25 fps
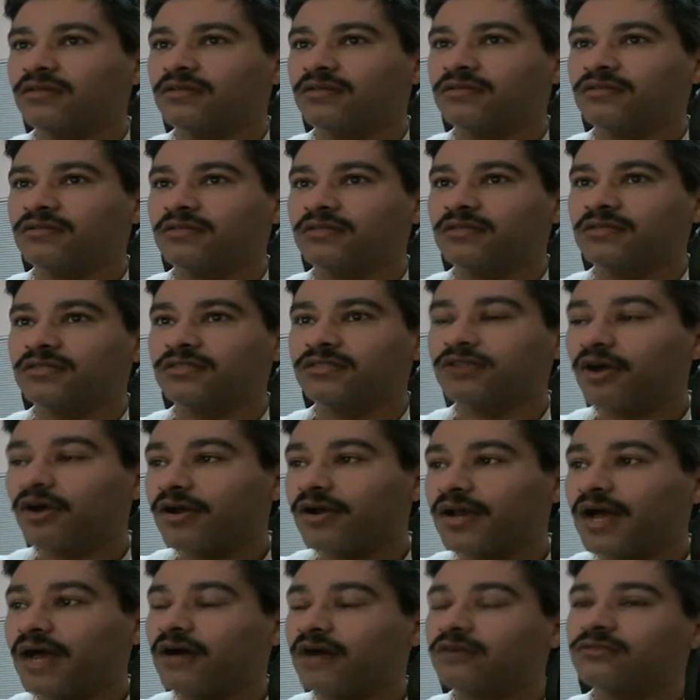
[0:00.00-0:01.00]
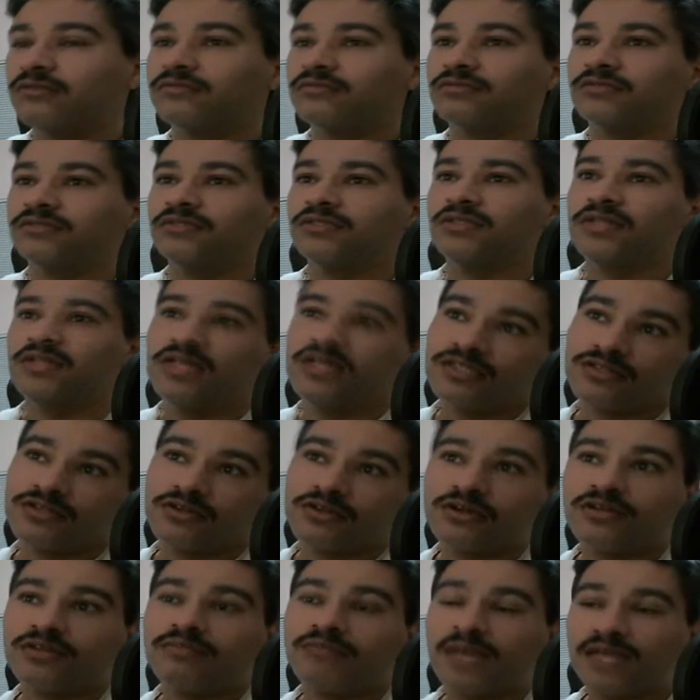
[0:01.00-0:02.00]
to start out, you need to
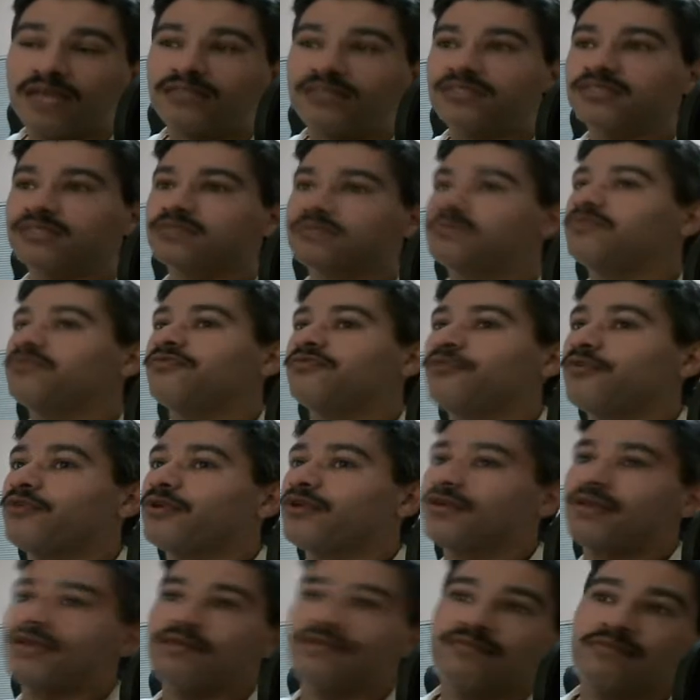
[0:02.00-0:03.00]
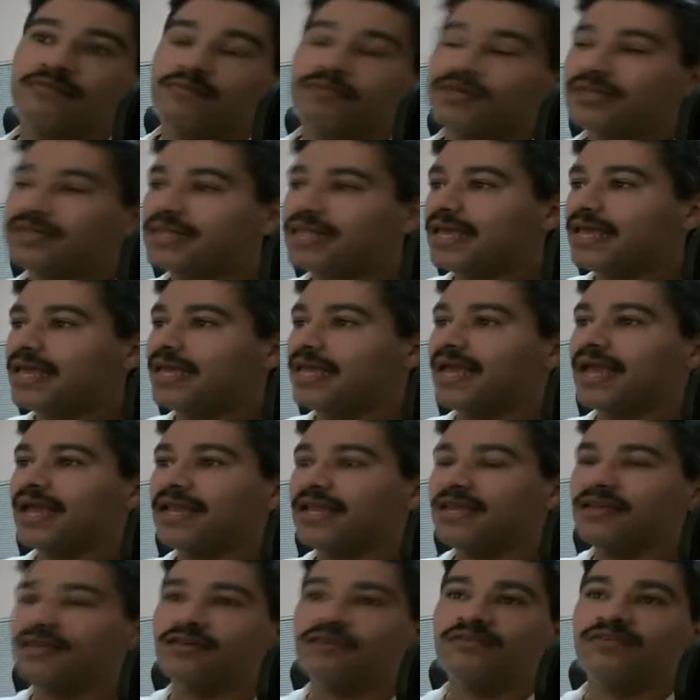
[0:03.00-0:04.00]
learn the basics before you even play
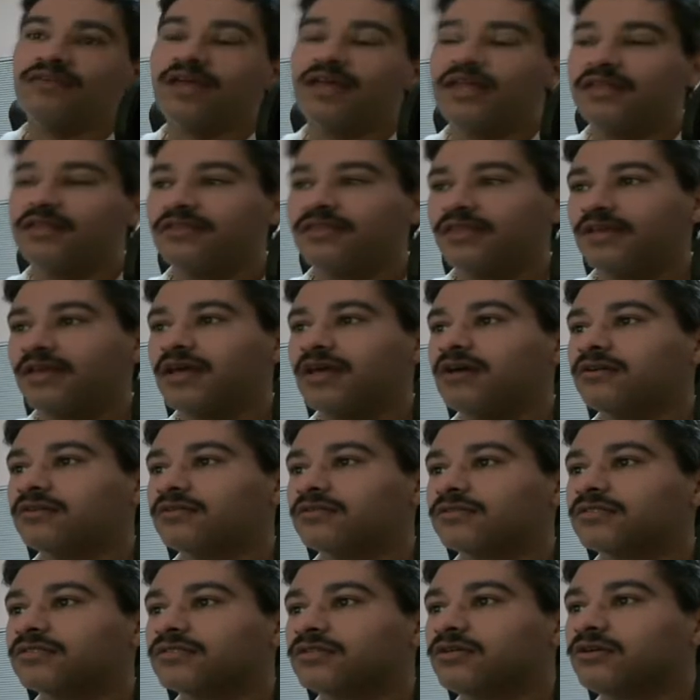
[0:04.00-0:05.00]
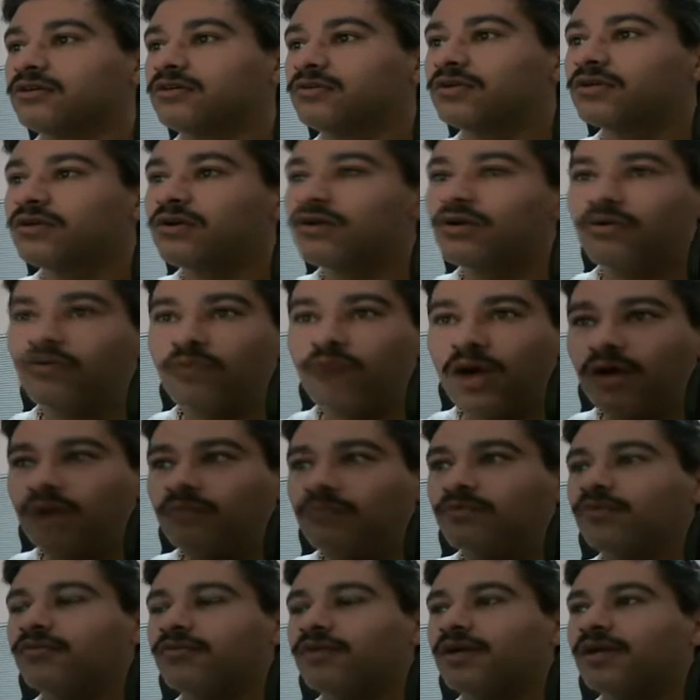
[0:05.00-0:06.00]
anything else. So we're going to go to wild
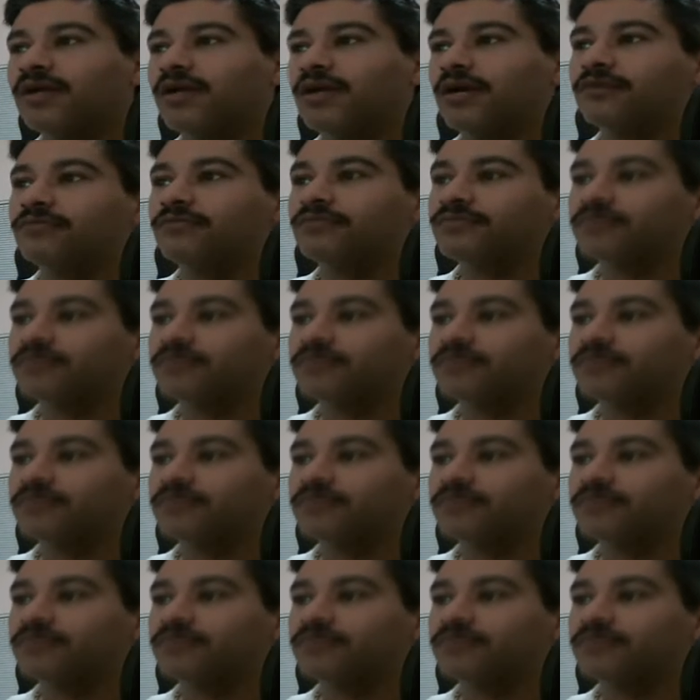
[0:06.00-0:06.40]
mode right now.